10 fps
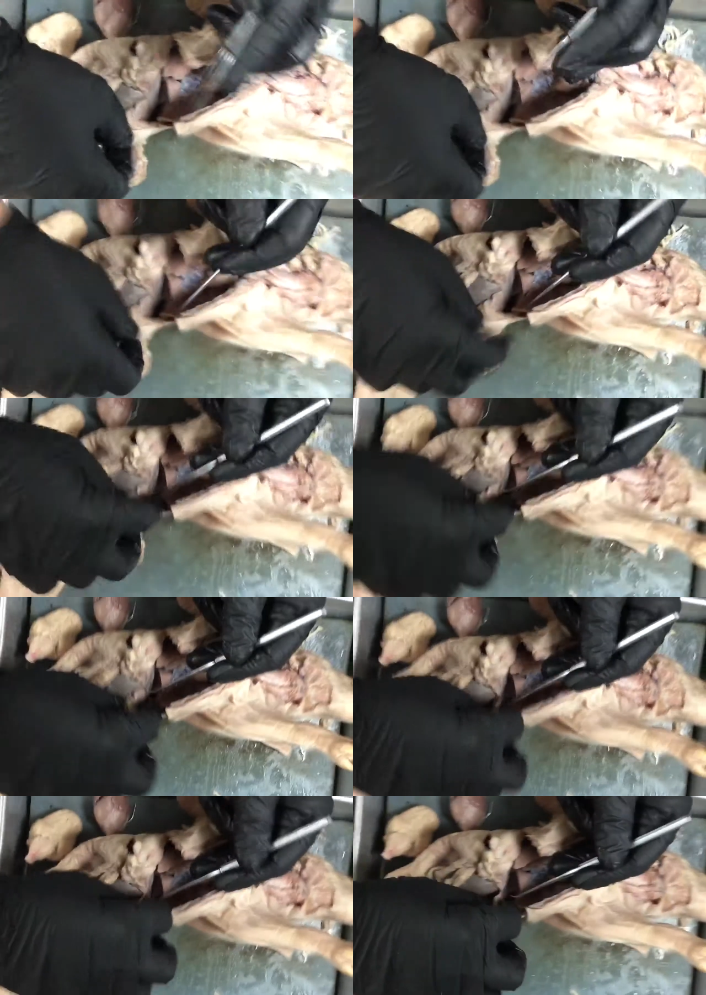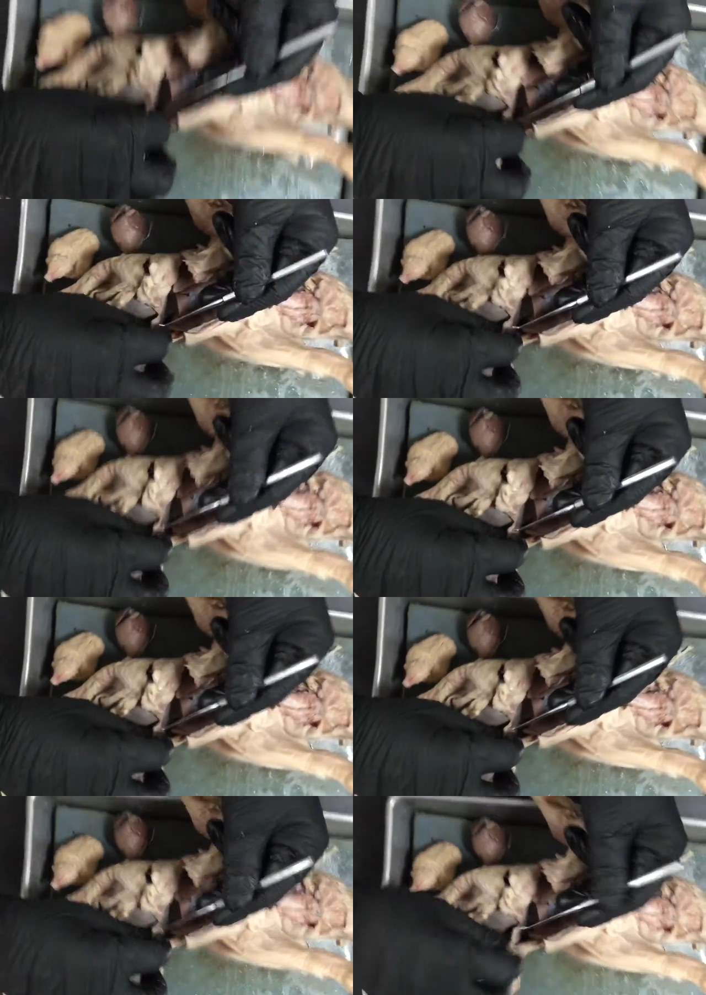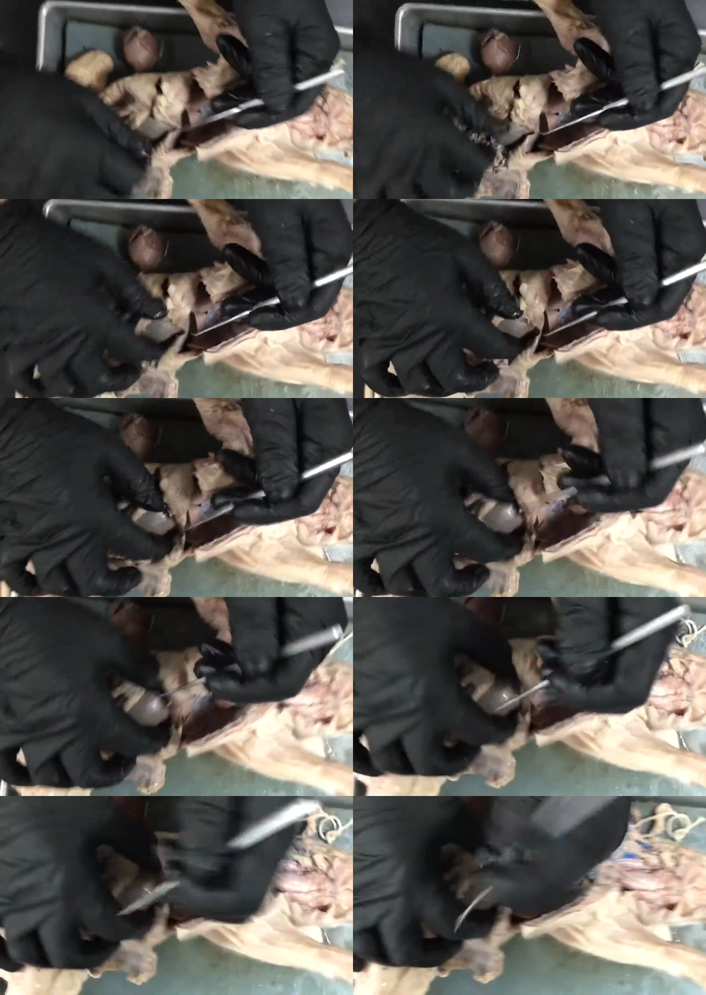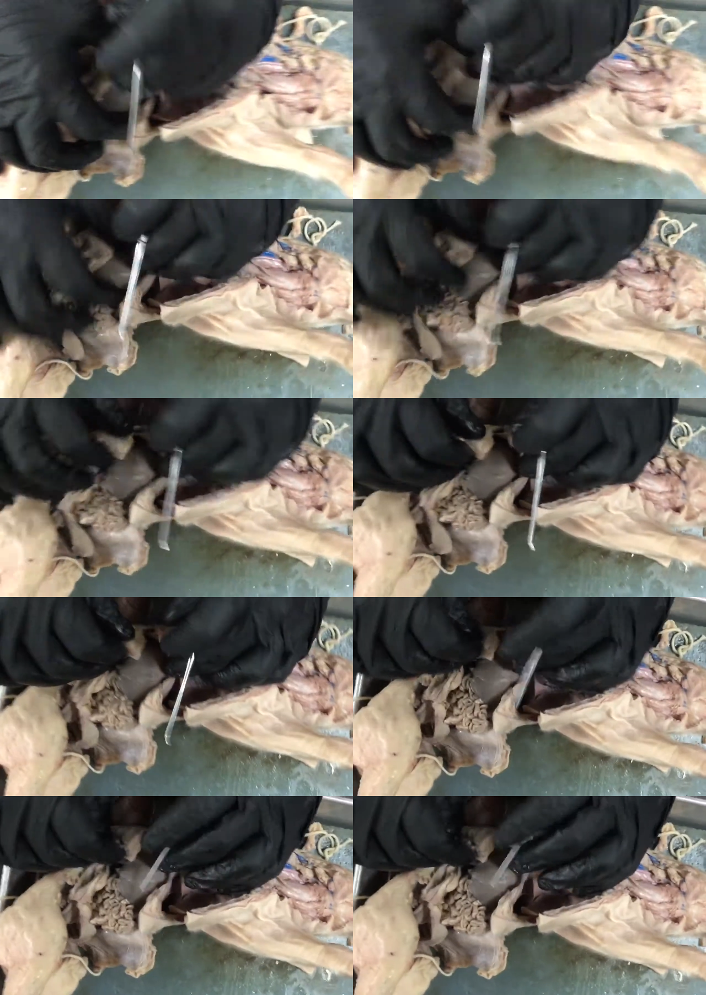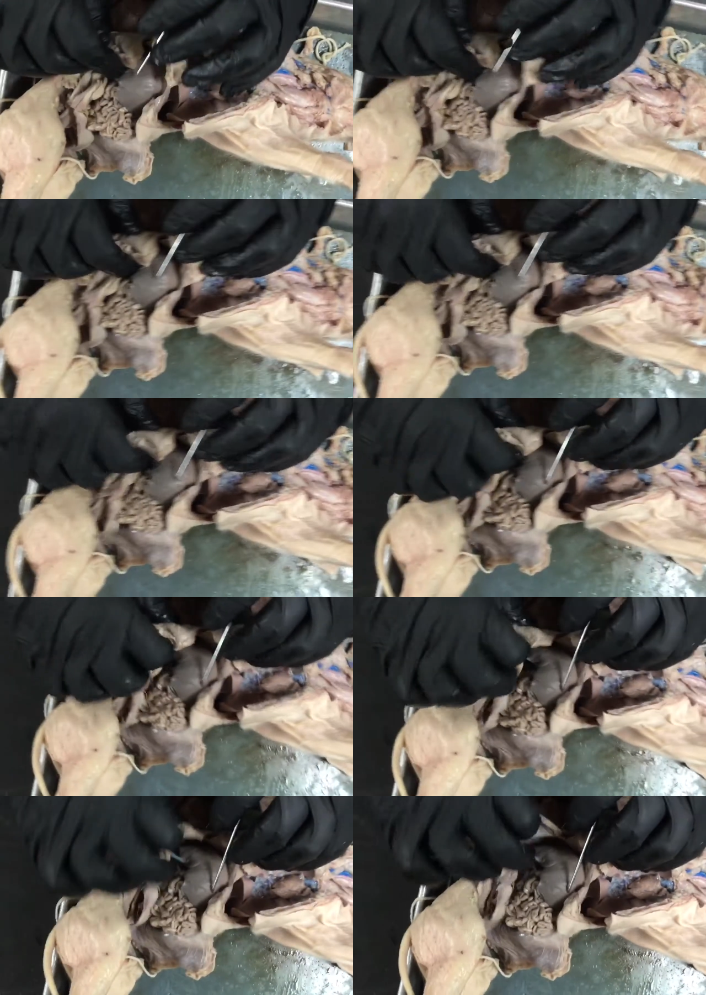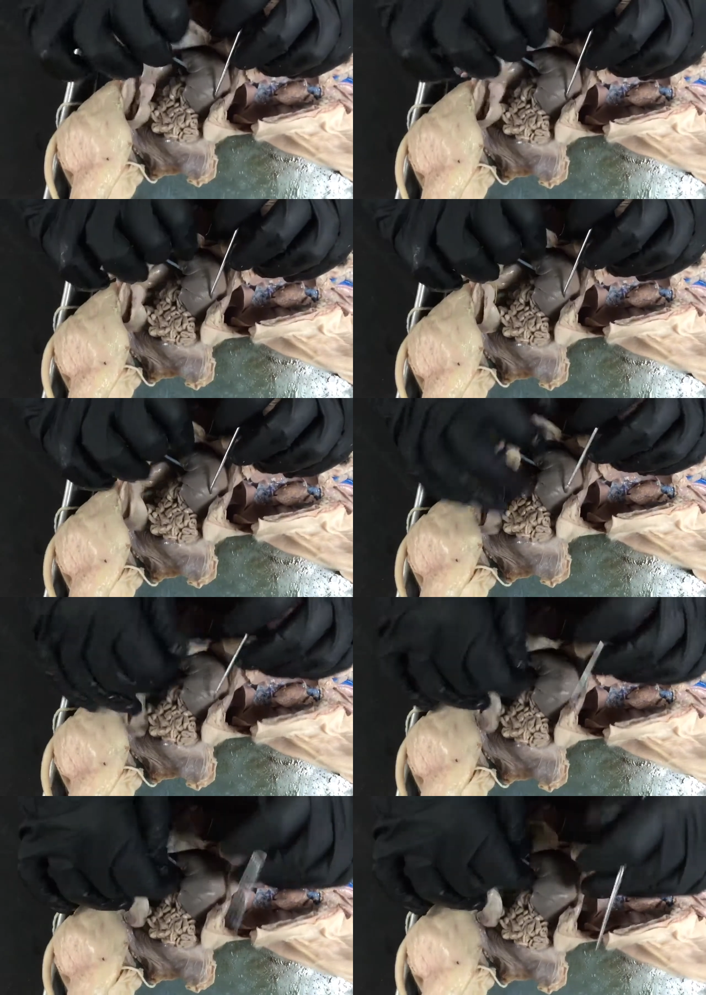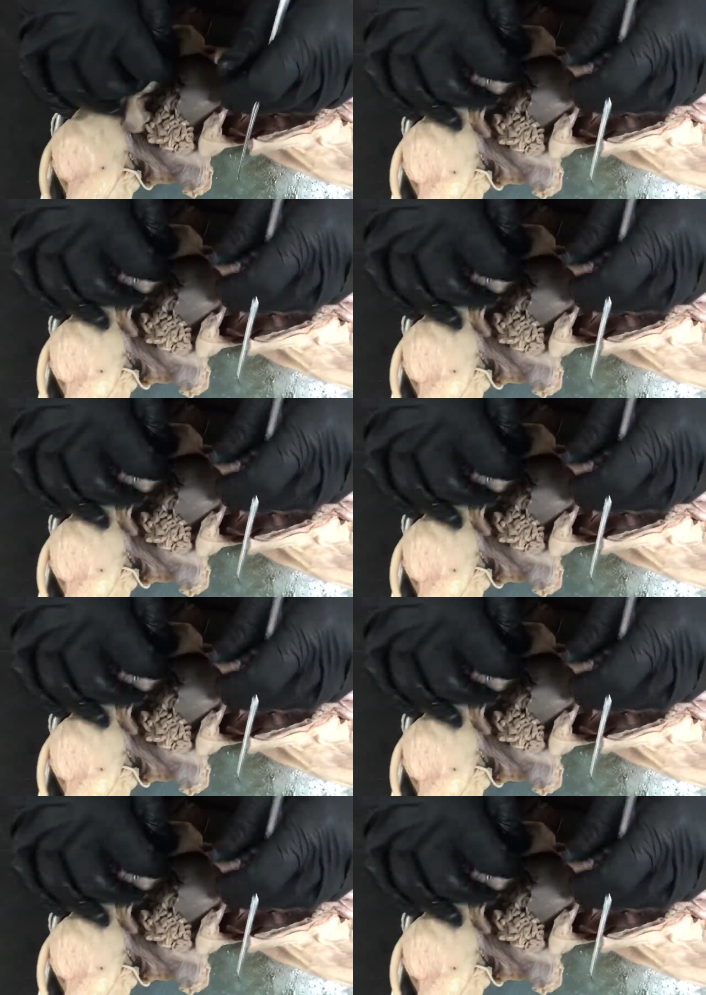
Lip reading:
Nobody's mouth can be seen.